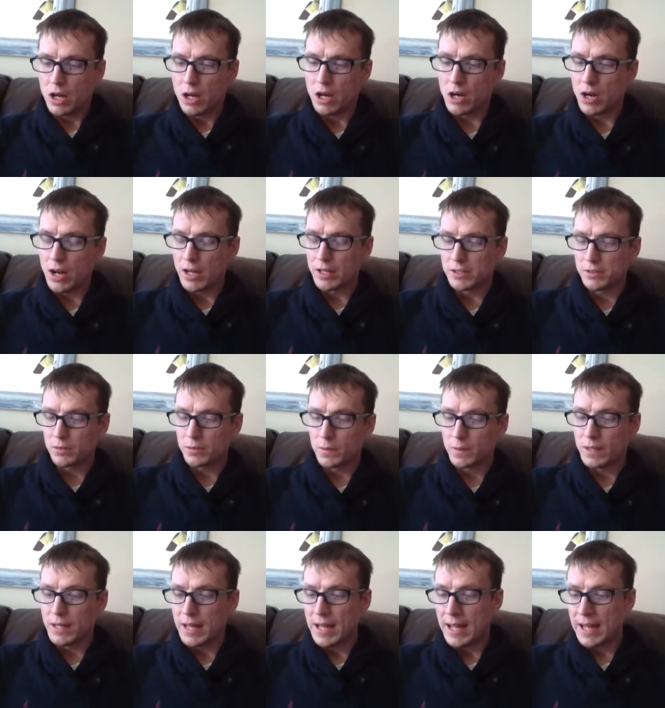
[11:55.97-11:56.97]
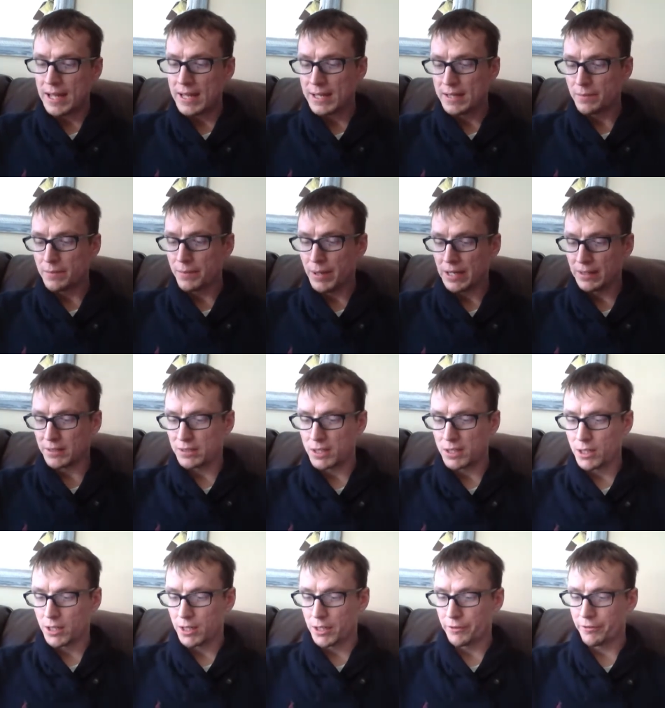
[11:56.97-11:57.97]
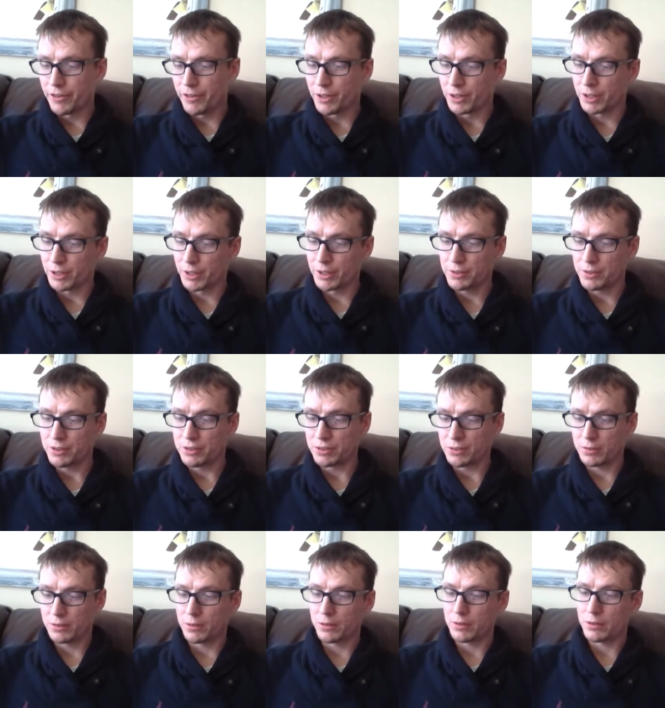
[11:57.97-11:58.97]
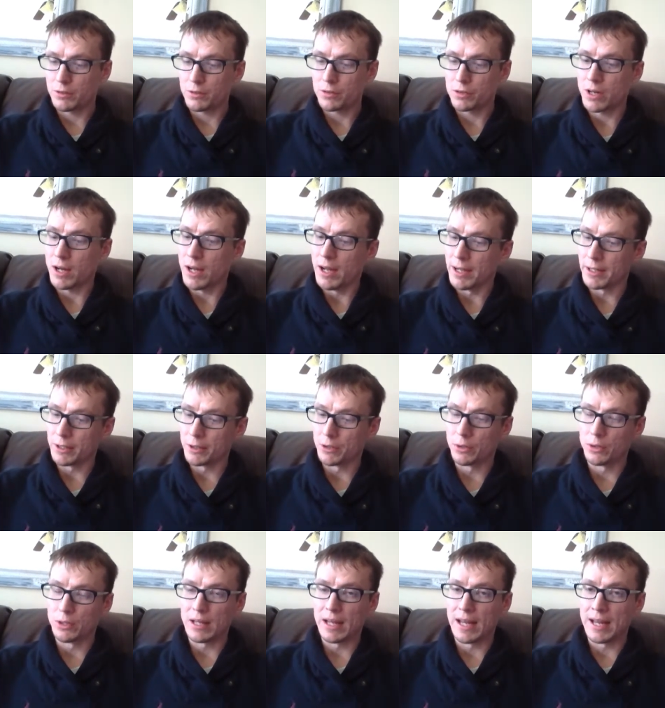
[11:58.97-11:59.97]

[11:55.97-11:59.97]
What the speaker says: All right, ant, bacteria, fungus, triangle,